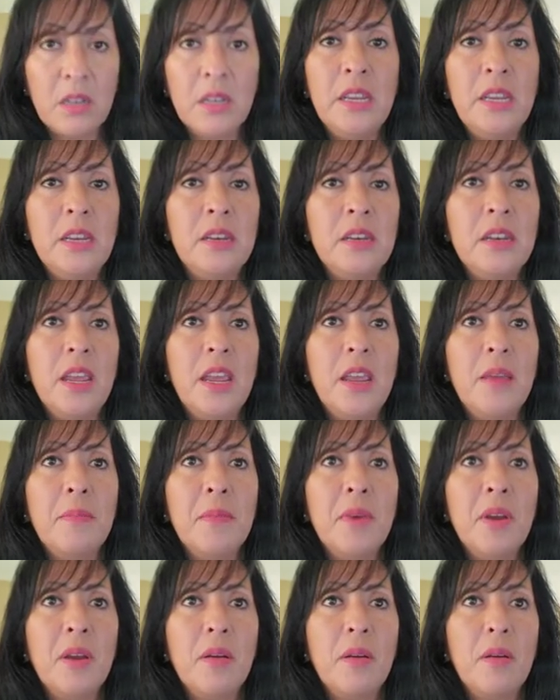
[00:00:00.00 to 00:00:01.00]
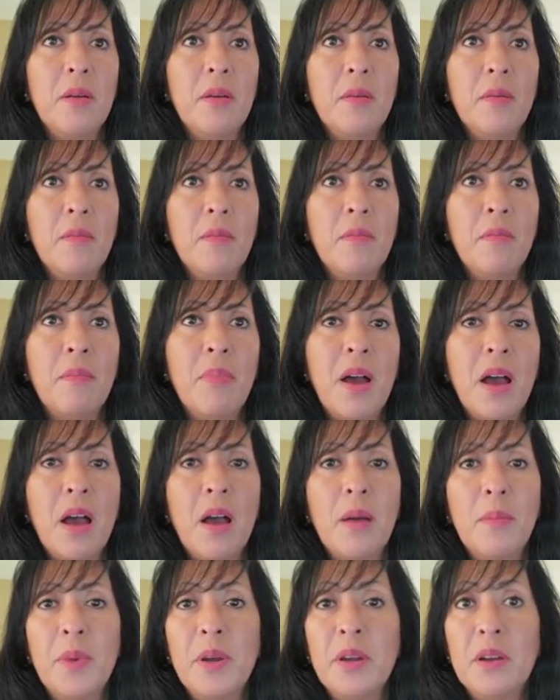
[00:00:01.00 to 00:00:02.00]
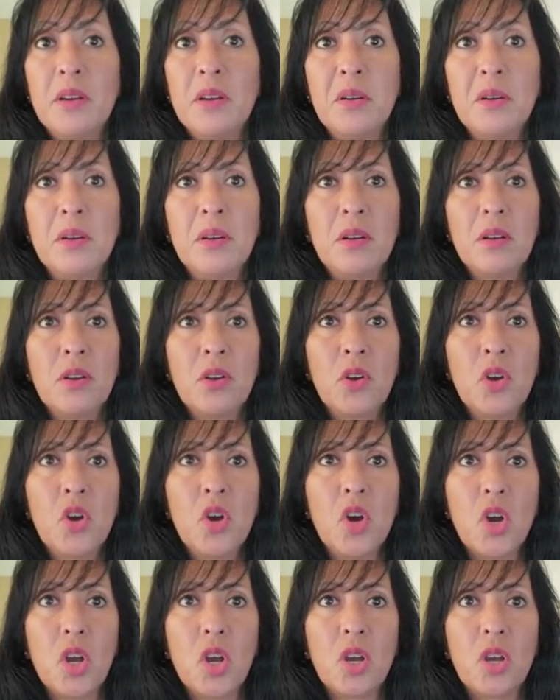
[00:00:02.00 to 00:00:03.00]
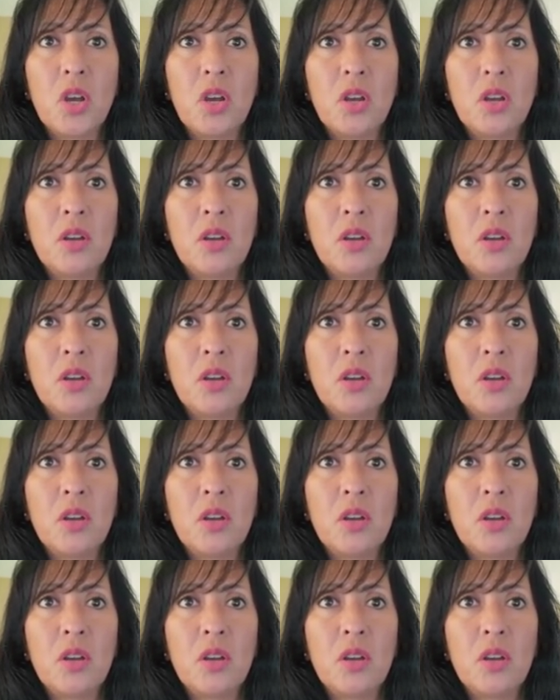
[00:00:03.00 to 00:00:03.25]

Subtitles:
lead name Bob Cook.